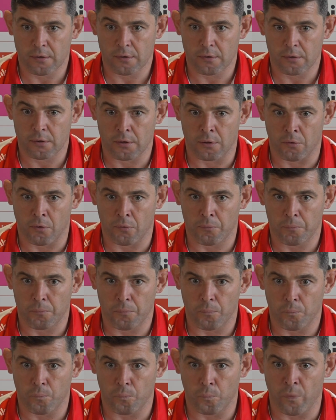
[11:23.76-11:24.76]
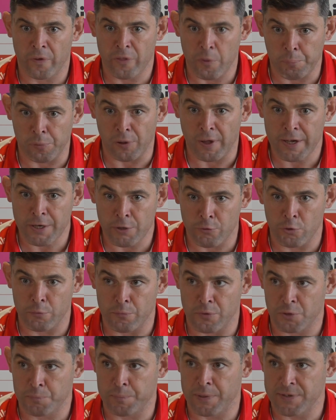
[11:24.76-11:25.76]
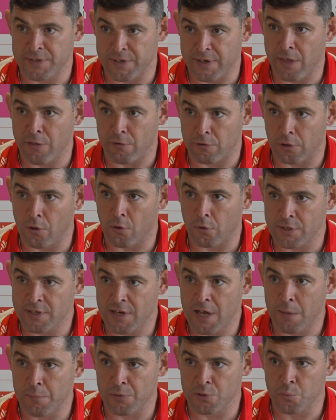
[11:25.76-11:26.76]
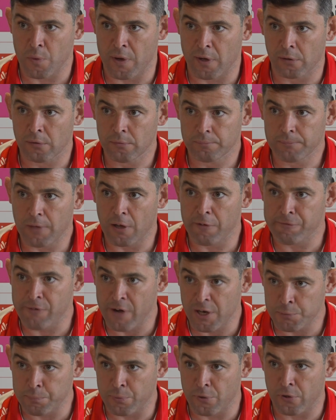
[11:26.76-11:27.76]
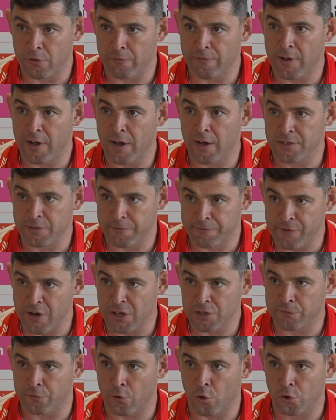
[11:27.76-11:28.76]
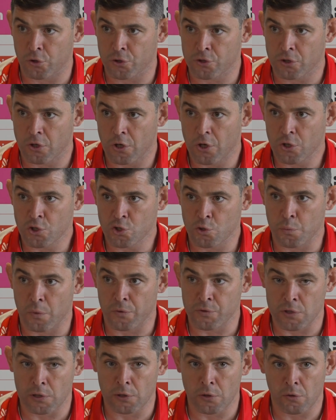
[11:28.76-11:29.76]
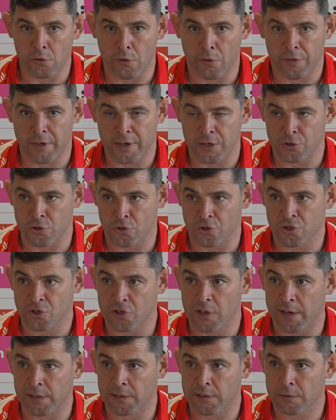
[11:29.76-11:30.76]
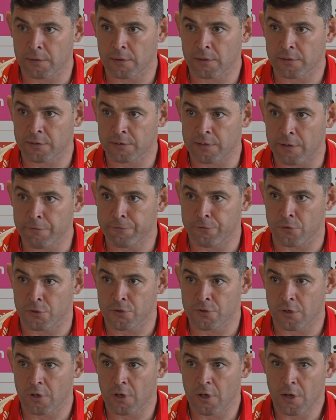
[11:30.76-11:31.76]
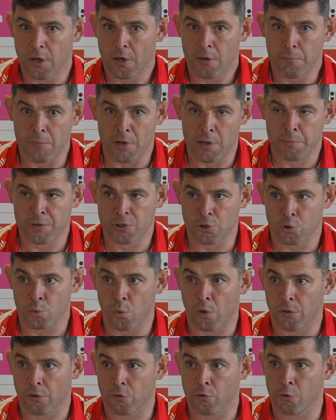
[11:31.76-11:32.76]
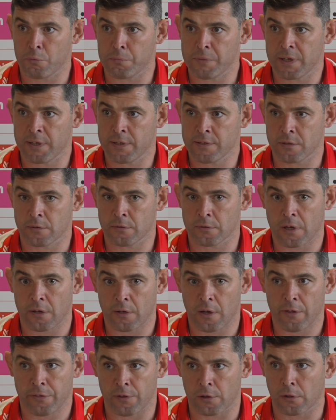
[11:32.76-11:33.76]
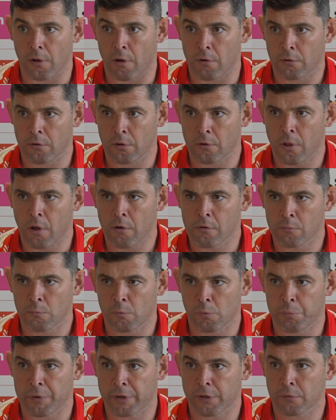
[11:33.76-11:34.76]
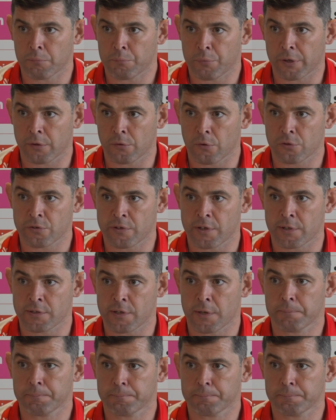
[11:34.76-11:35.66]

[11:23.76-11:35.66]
you know, with a playing group that's been together a long time as well, a fresh pair of eyes, a fresh voice, someone to look at things just slightly different, maybe just what the group needs. And I think Lauren will bring those things in.